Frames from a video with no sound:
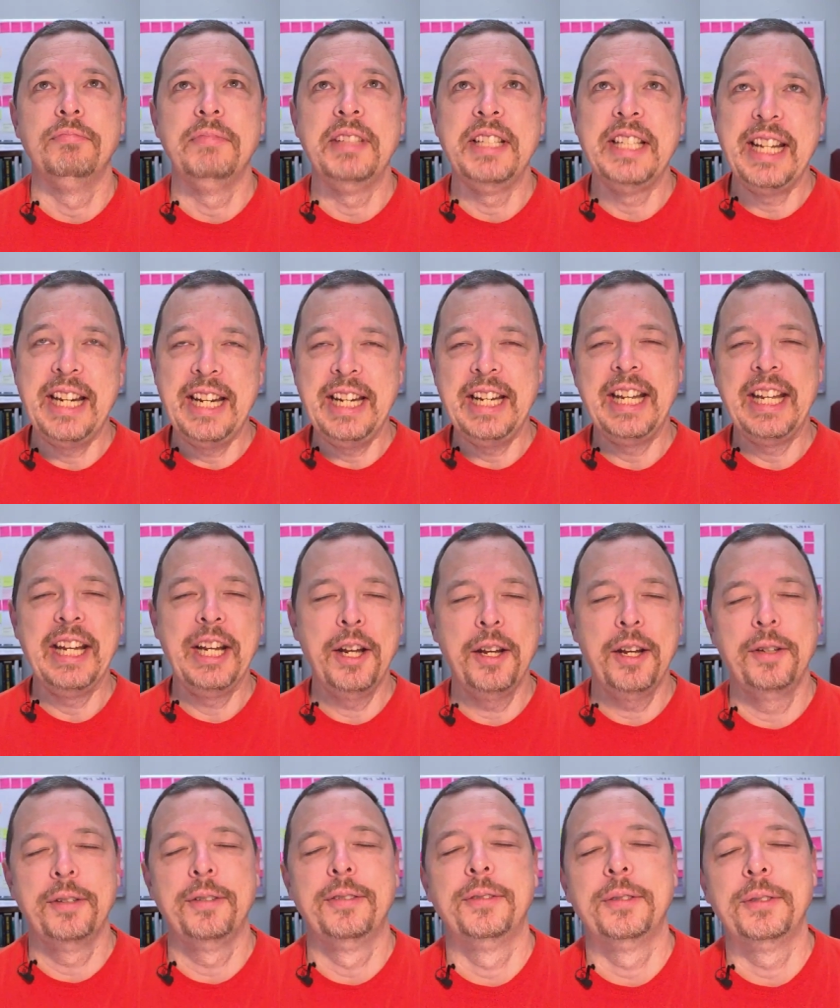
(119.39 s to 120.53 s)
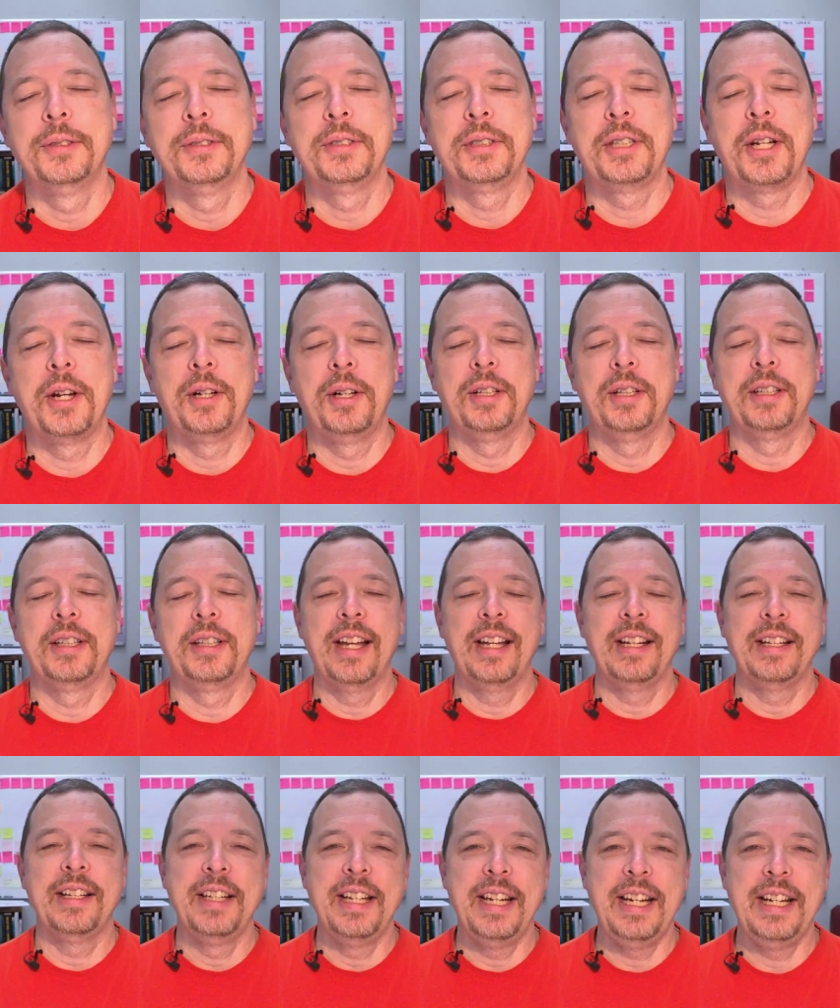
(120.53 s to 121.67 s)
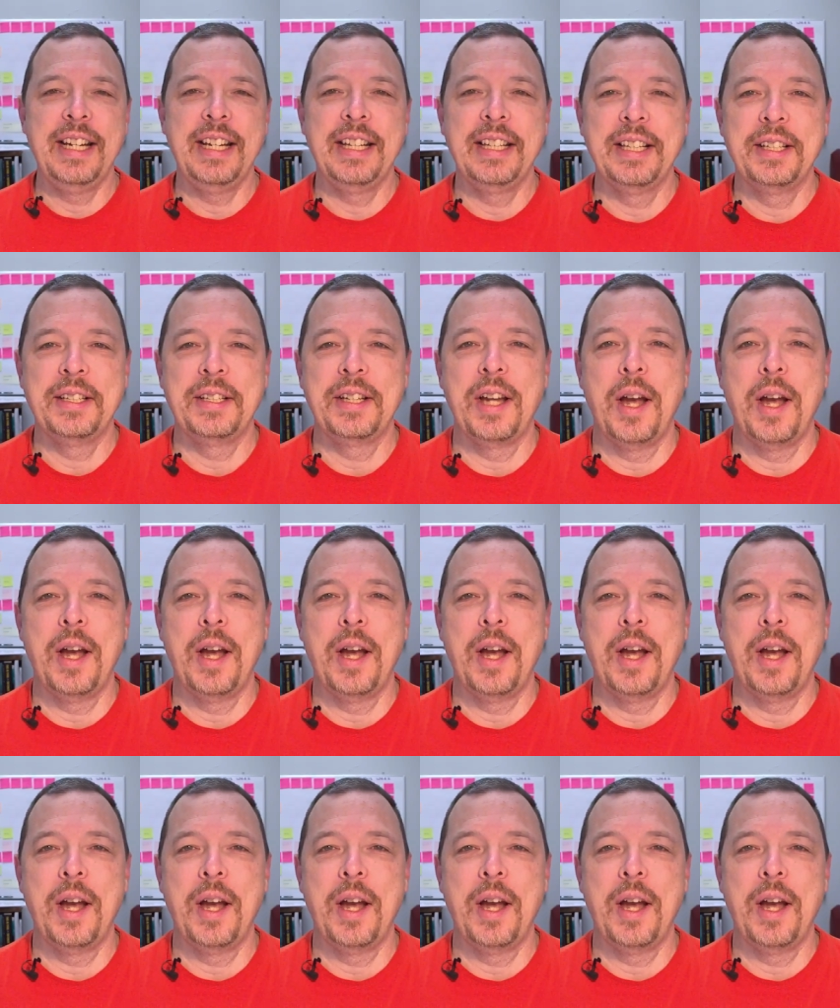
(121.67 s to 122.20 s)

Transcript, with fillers: needing, we'll just call it that, needing this